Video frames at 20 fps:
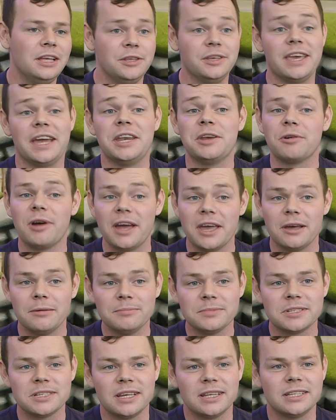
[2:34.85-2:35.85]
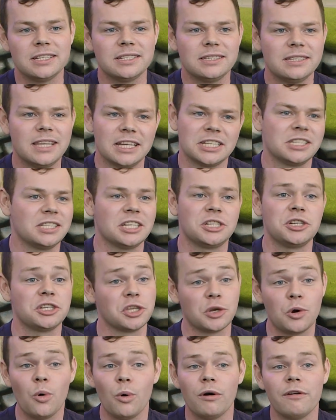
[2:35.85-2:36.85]
gain your items, and that's
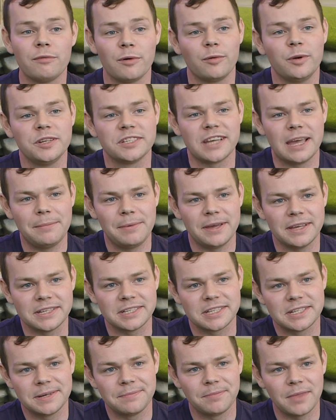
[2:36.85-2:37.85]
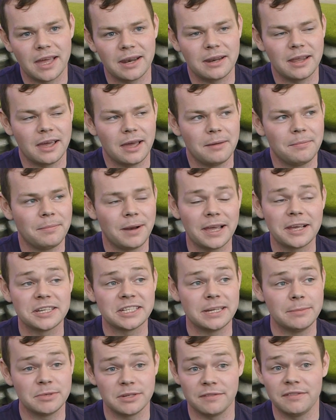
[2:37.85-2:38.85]
just the core of what RuneScape is. And
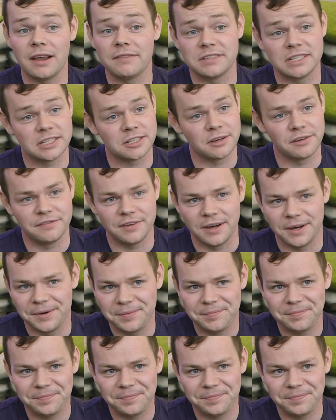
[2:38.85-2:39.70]
players seem to have loved it so far.